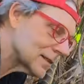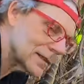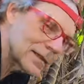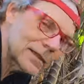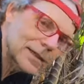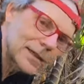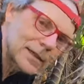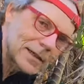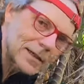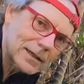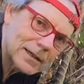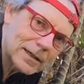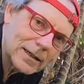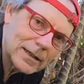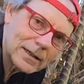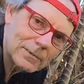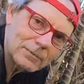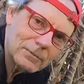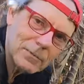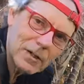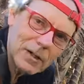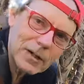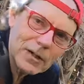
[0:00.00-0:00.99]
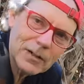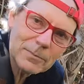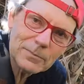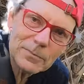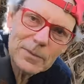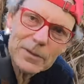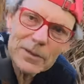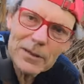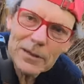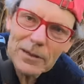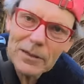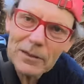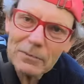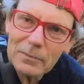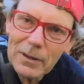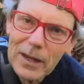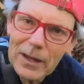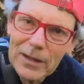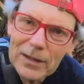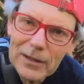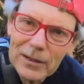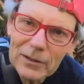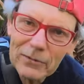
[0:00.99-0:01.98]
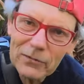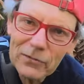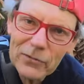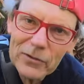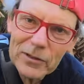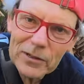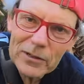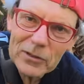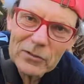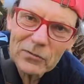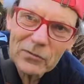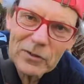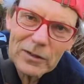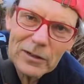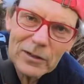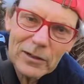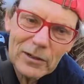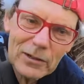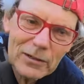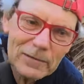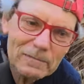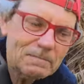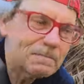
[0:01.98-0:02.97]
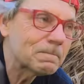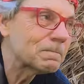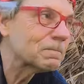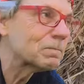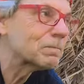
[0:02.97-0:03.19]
think that might be about it for this video.